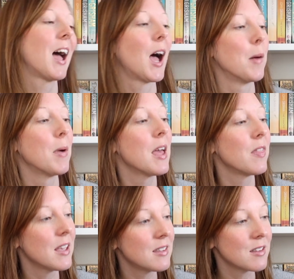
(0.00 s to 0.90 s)
Um,
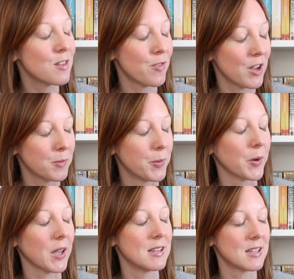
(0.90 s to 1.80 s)
this is the first
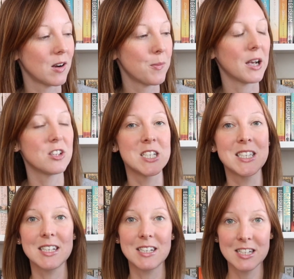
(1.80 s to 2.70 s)
book in Terry
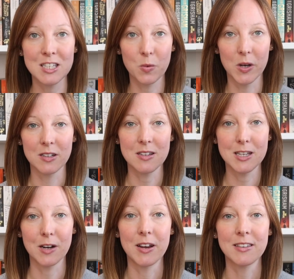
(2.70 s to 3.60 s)
Pratchett's Discworld
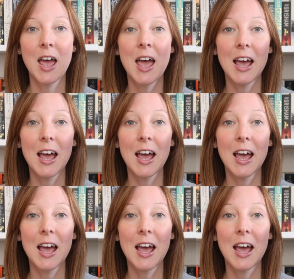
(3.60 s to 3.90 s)
series.